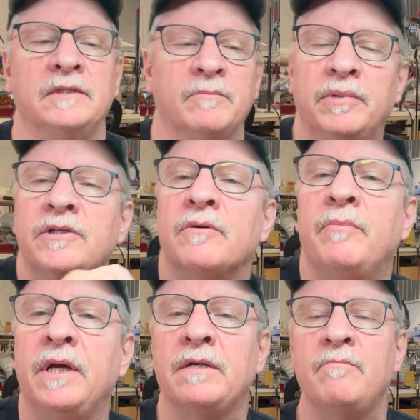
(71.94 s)
put your
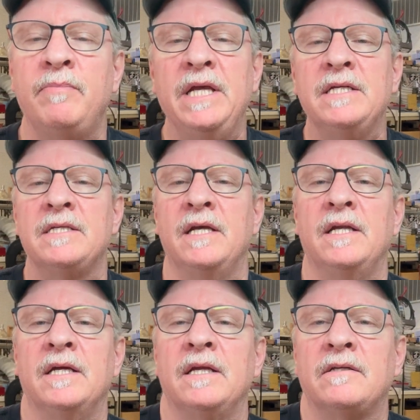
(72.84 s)
piece in
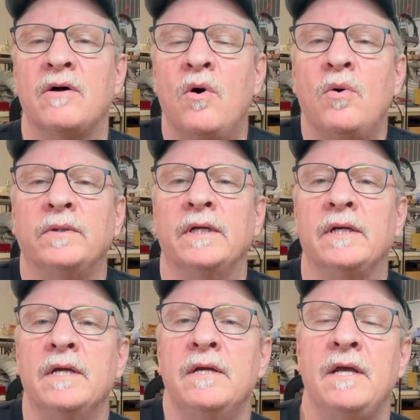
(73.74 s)
it to hold it,
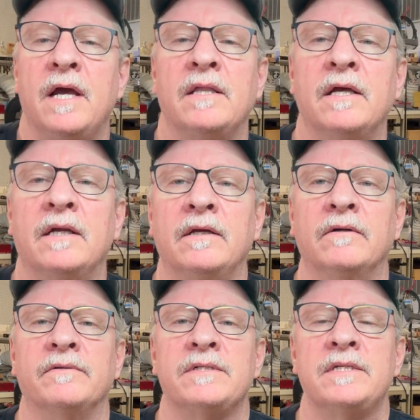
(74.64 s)
and then
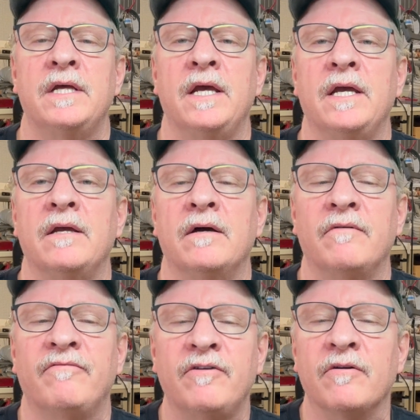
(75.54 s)
it'll stay
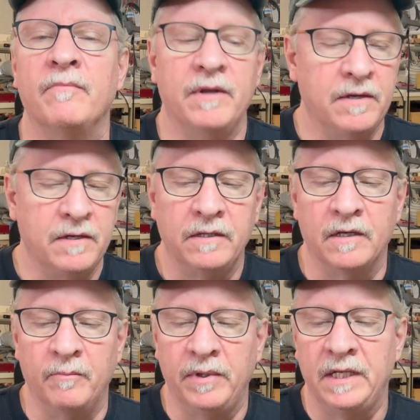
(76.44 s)
firm.
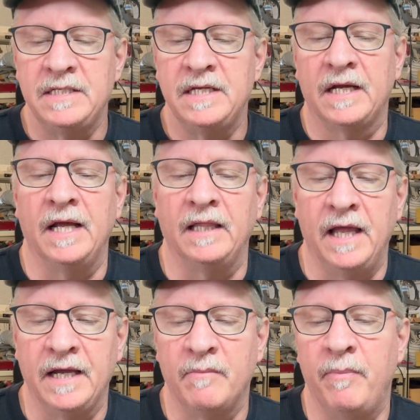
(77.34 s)
The ballistic I
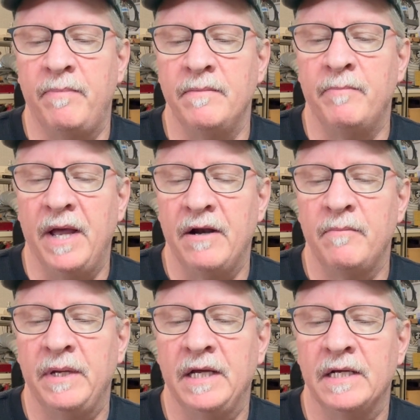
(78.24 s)
like better
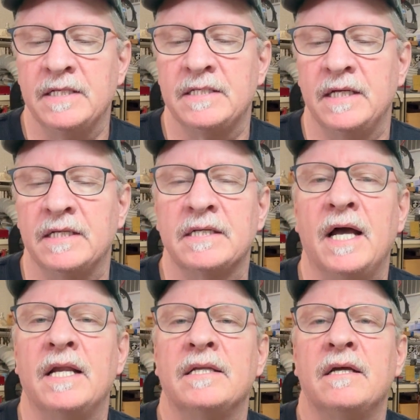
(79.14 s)
because it's
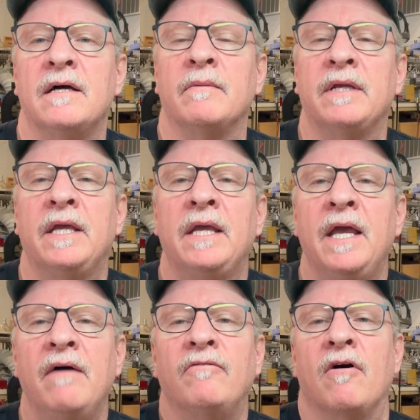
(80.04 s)
got
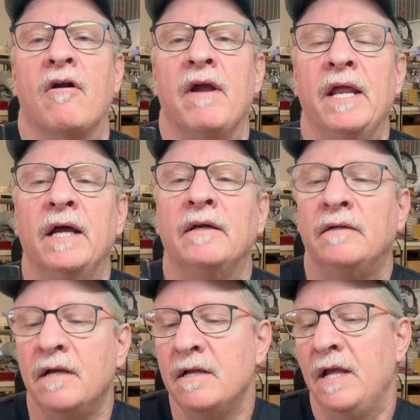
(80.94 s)
Kevlar in it.
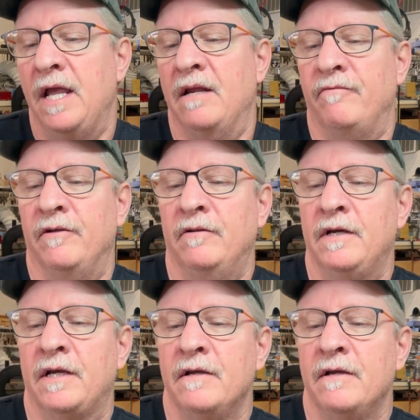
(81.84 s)
And if you look,